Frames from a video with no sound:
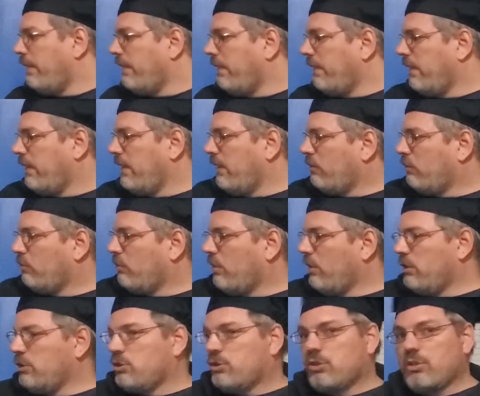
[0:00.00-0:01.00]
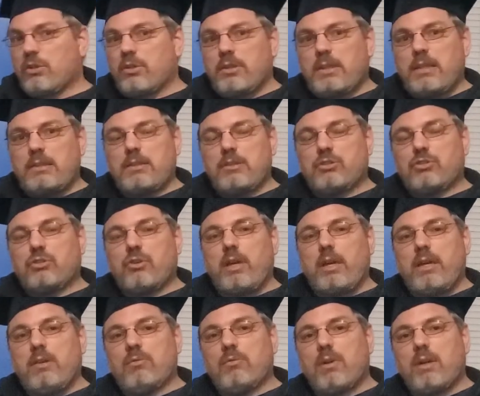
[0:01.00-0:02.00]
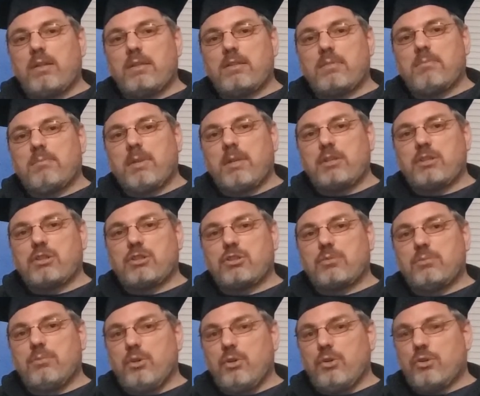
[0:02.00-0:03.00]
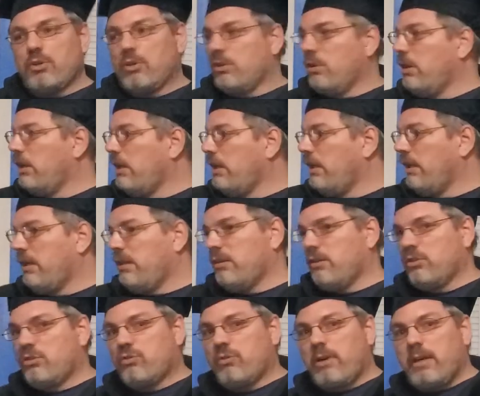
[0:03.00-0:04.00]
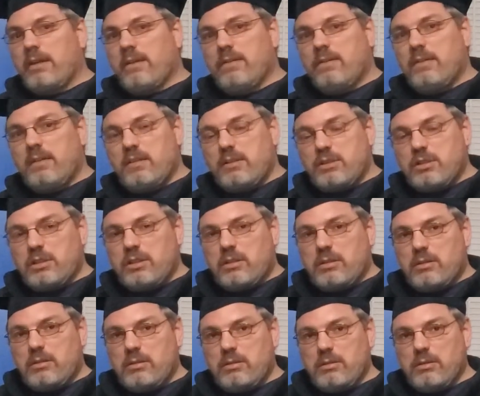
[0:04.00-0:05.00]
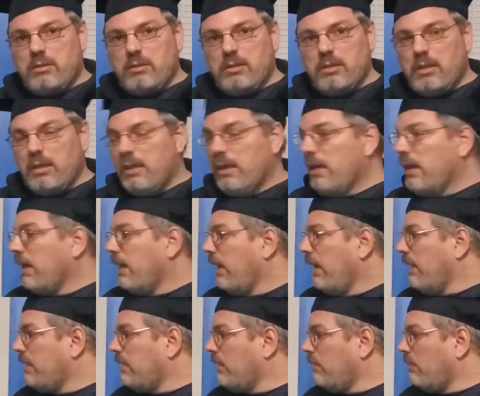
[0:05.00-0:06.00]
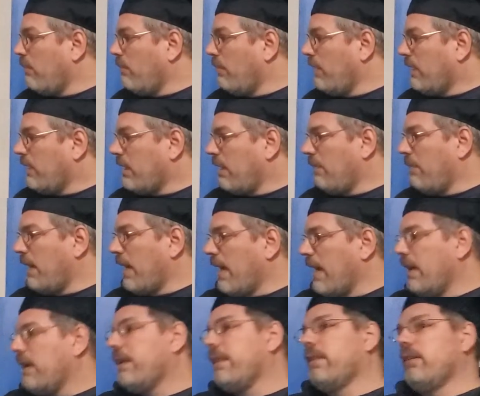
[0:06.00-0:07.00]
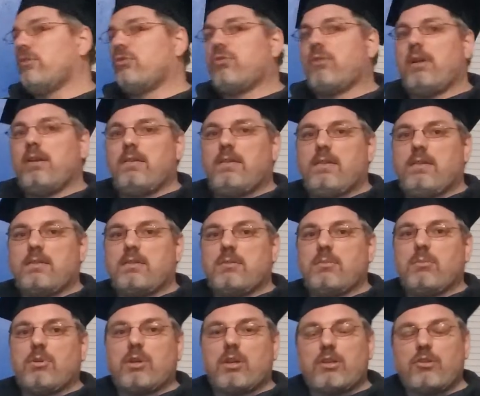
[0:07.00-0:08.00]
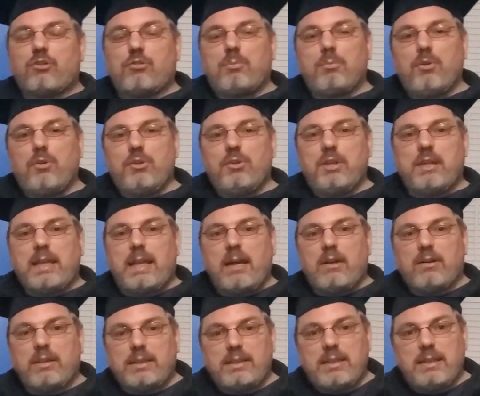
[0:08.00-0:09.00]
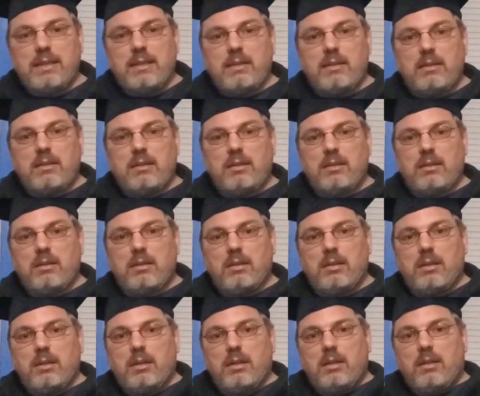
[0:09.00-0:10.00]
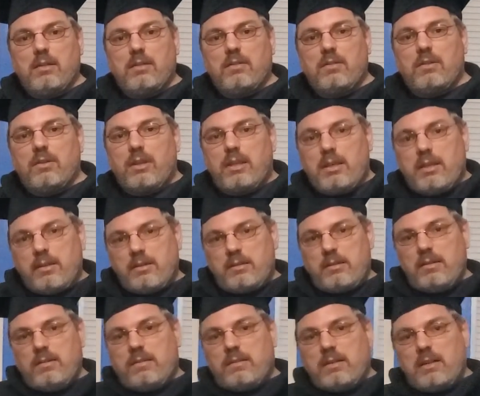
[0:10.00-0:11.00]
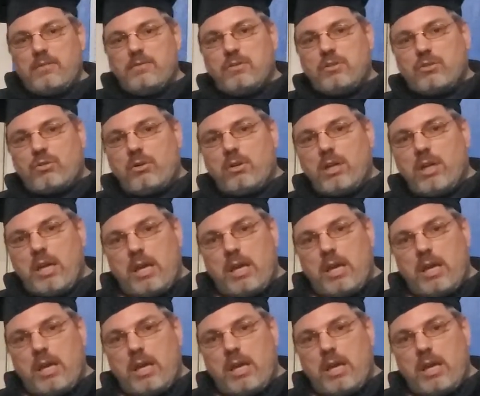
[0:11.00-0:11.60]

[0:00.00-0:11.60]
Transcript: This will ensure that the train runs much smoother in the transition. And then when we come out of this transition, we're going to smooth it out again so that it, instead of just going,